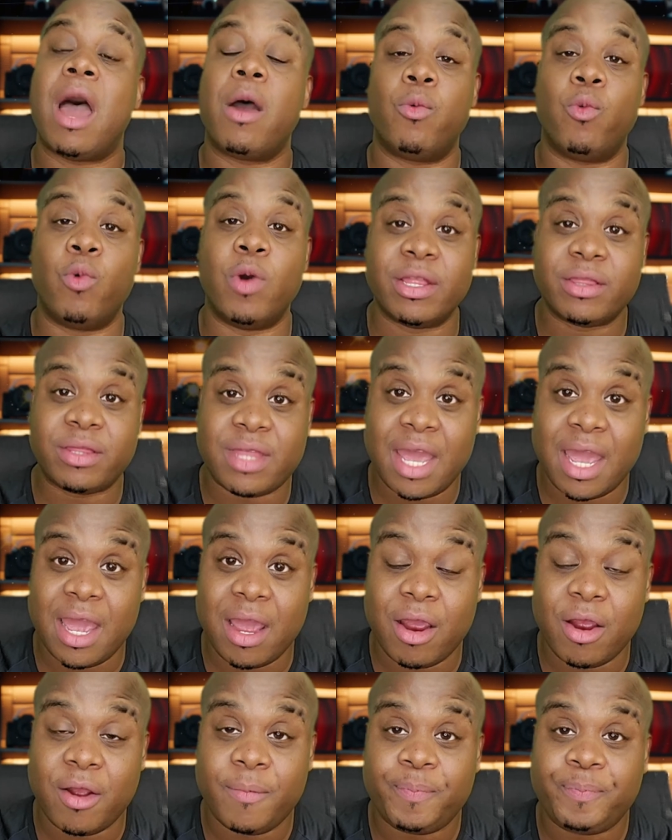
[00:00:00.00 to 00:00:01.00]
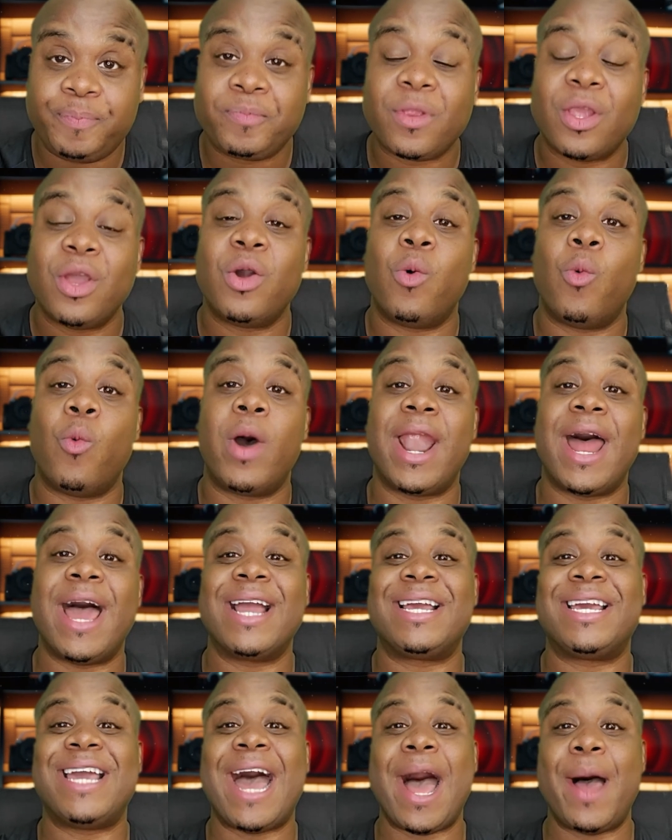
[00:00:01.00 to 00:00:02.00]
I went there. When
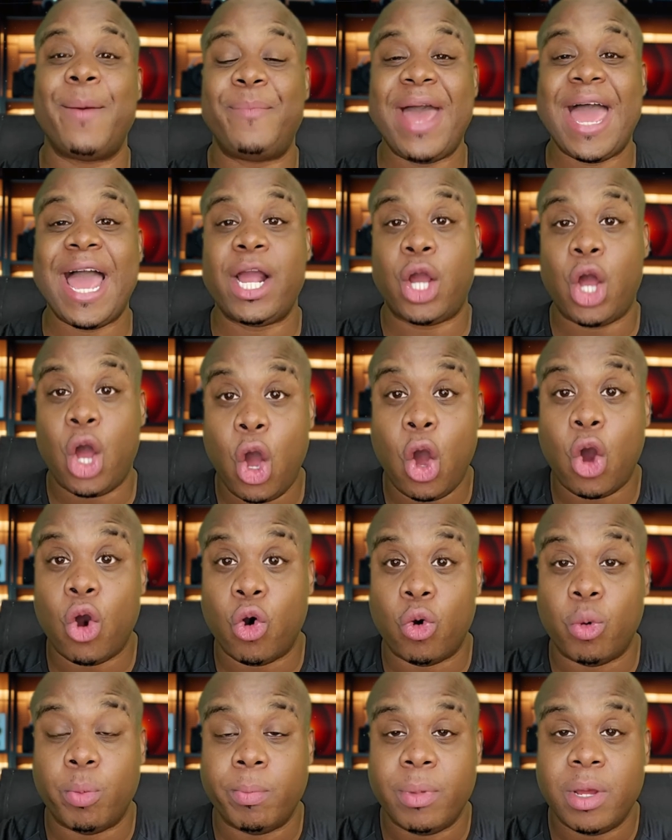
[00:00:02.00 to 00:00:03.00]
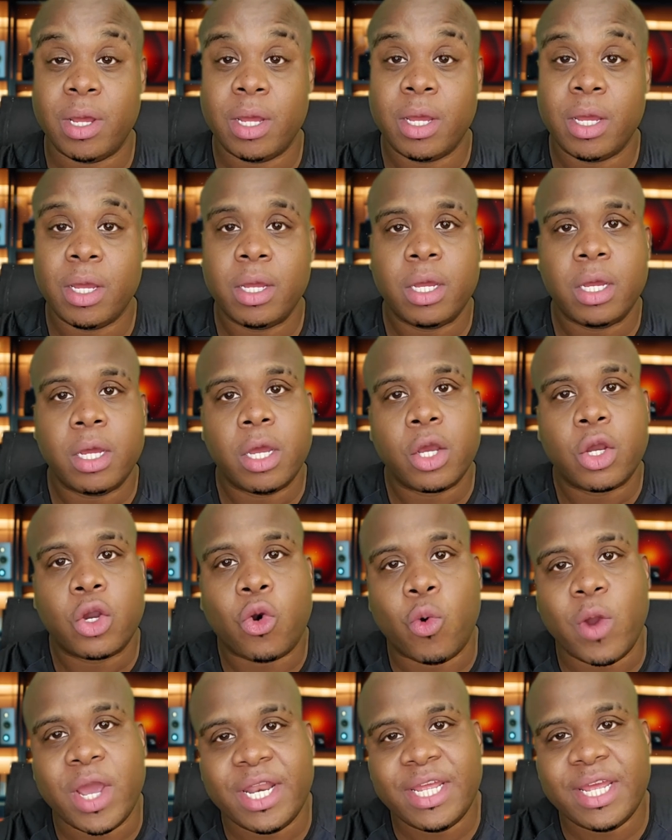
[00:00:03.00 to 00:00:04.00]
I got back home,
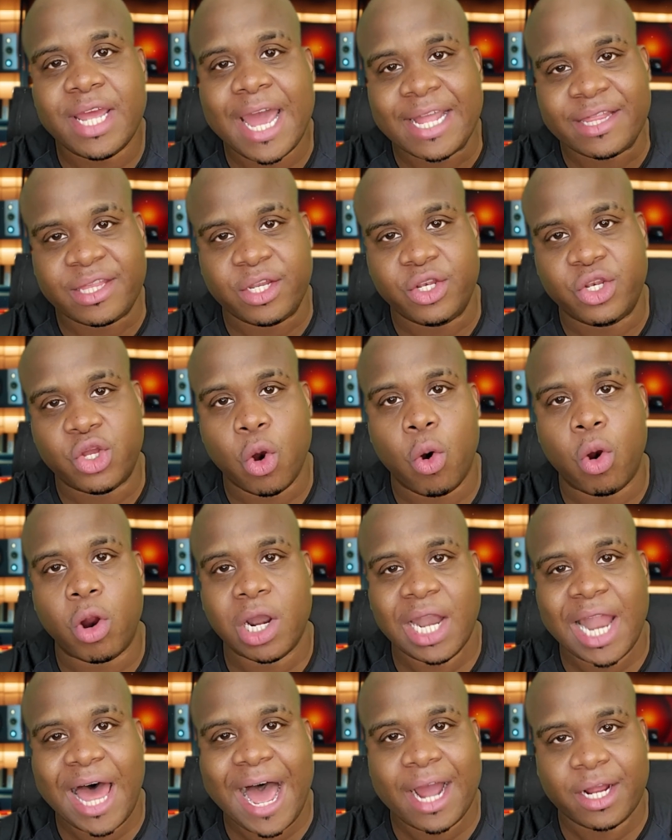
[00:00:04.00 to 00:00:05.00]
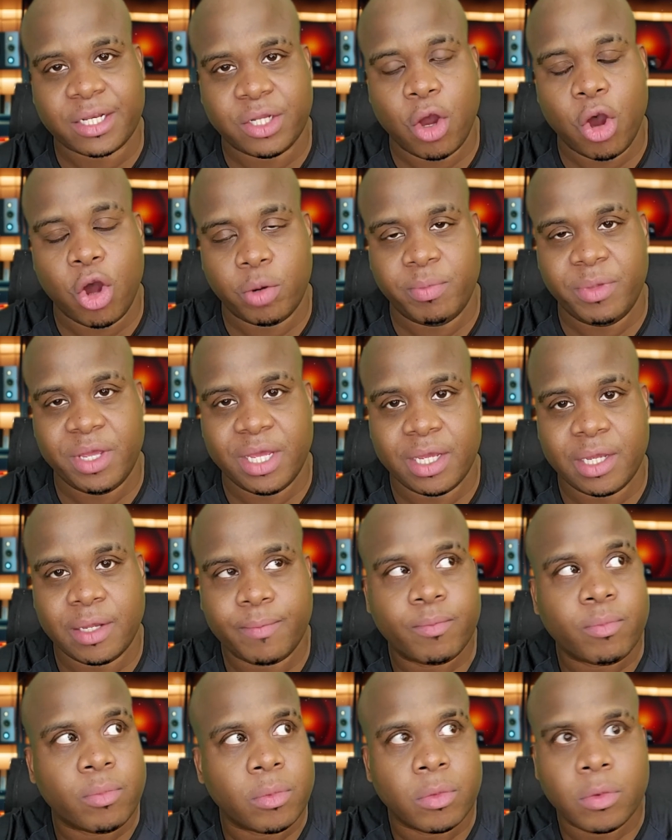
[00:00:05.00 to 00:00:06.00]
Queenie had the door locked on me.
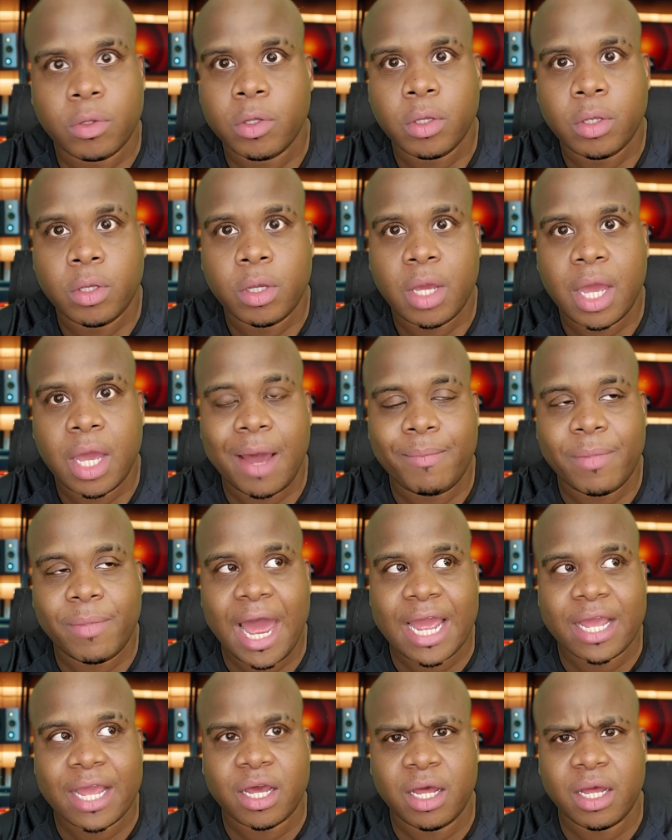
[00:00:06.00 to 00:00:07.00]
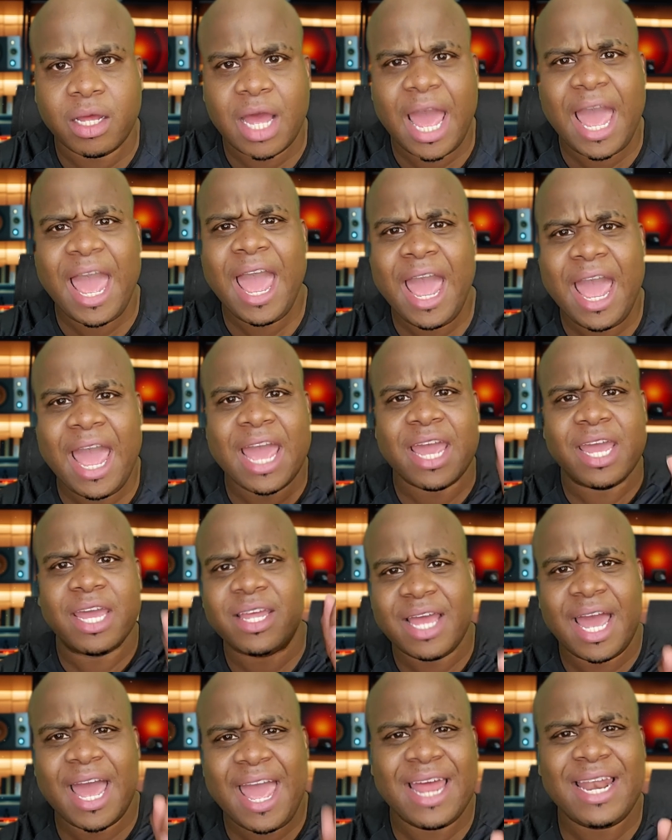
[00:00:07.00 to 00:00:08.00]
I'm like,
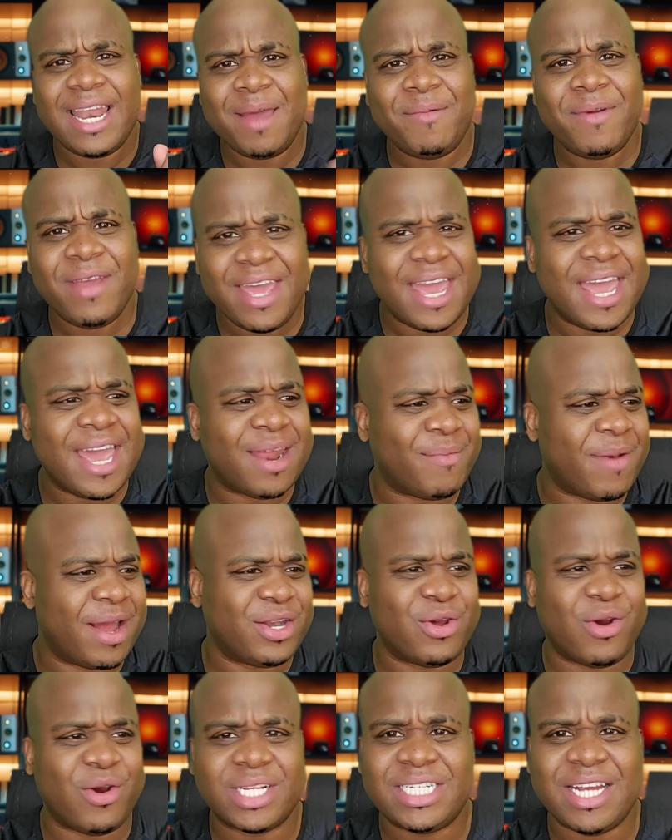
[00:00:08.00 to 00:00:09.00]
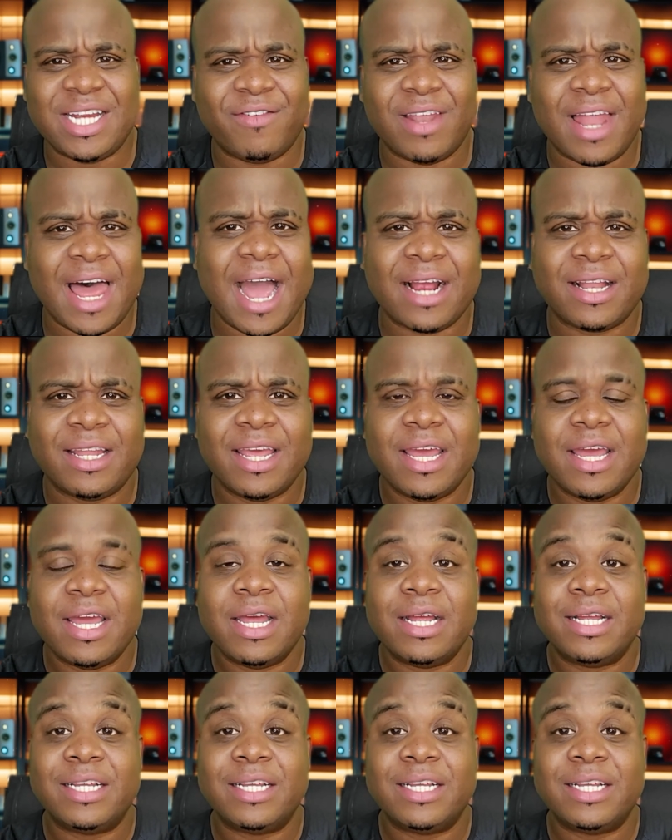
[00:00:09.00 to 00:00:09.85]
hey, let me in. My door's never locked.